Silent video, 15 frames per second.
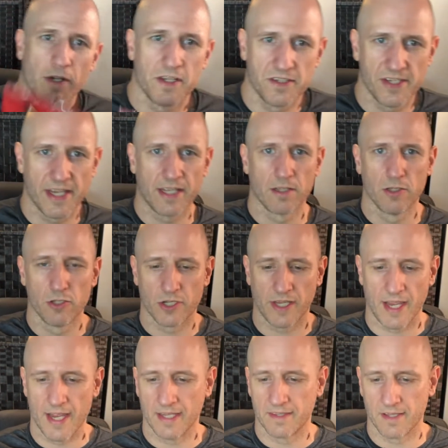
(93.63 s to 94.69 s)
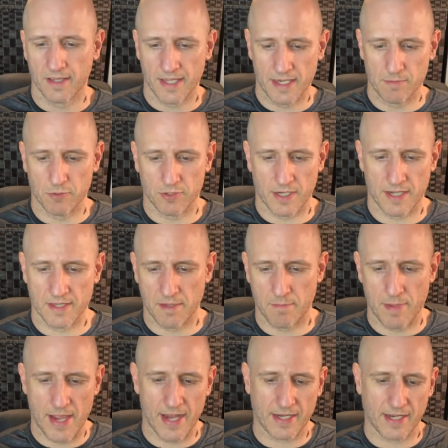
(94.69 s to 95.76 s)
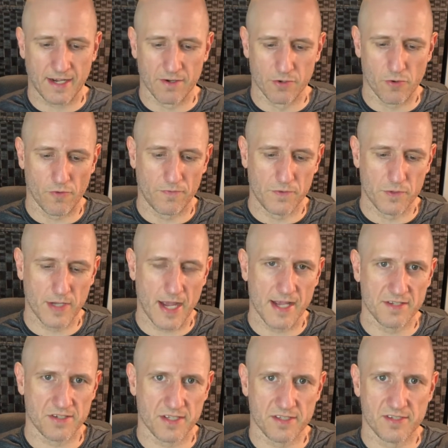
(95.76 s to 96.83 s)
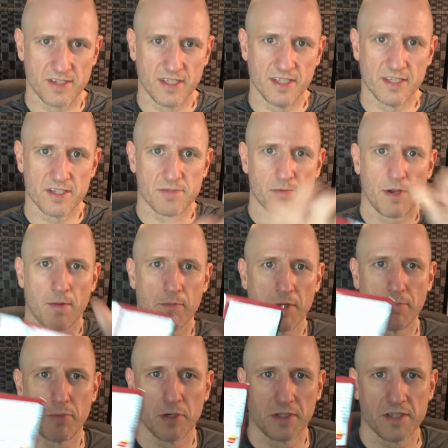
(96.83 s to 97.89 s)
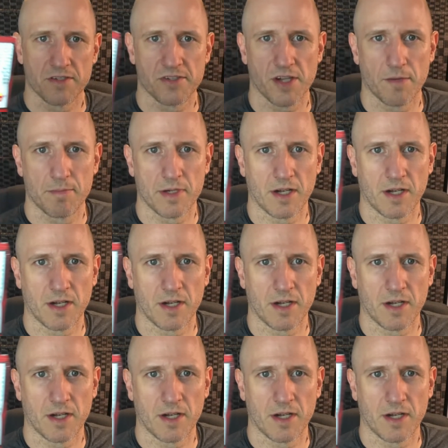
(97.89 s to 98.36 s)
were to take a look at the label on the back, I don't know if you guys can see this, but I'm going to put this up